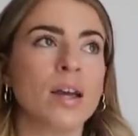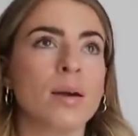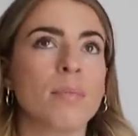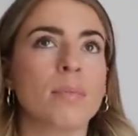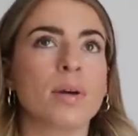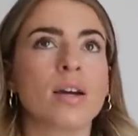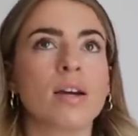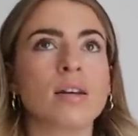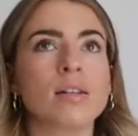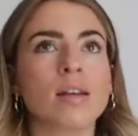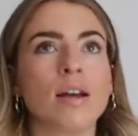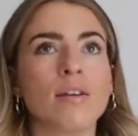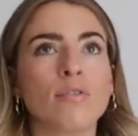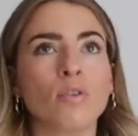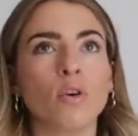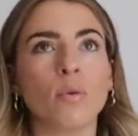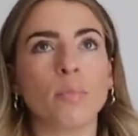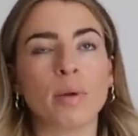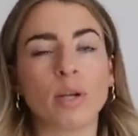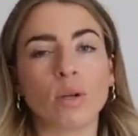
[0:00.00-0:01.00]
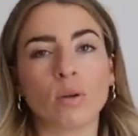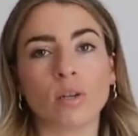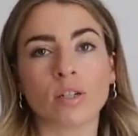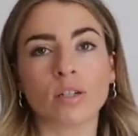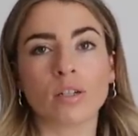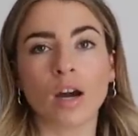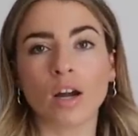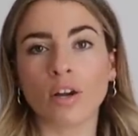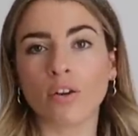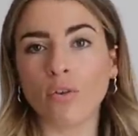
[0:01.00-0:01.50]
because I've not been on a
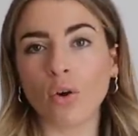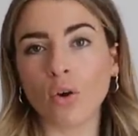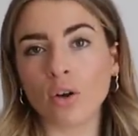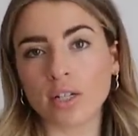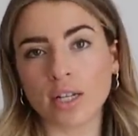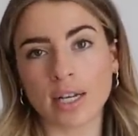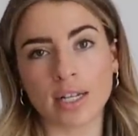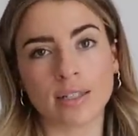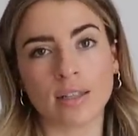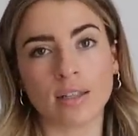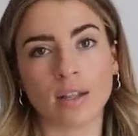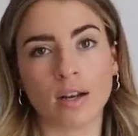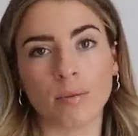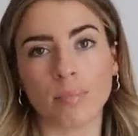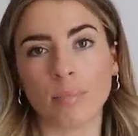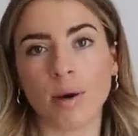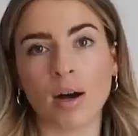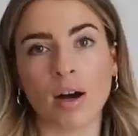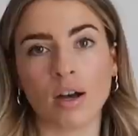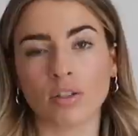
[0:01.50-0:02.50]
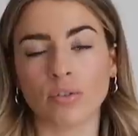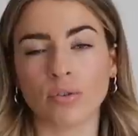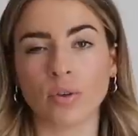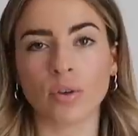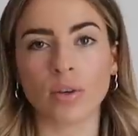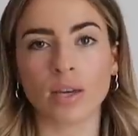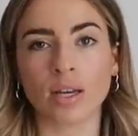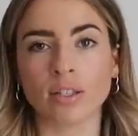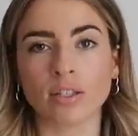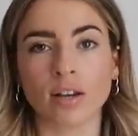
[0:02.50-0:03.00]
ton of holidays in the past few
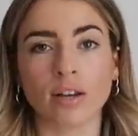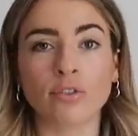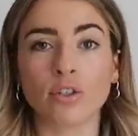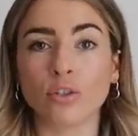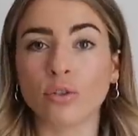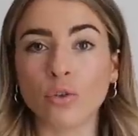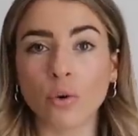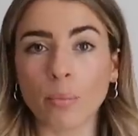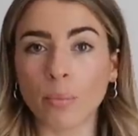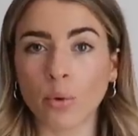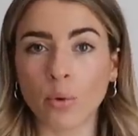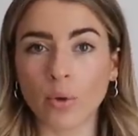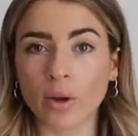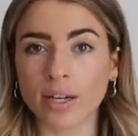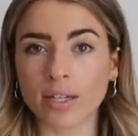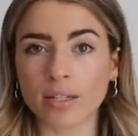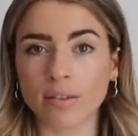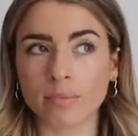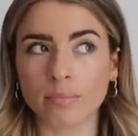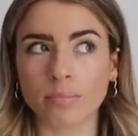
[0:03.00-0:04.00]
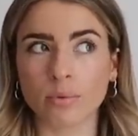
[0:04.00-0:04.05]
years I've just not bought into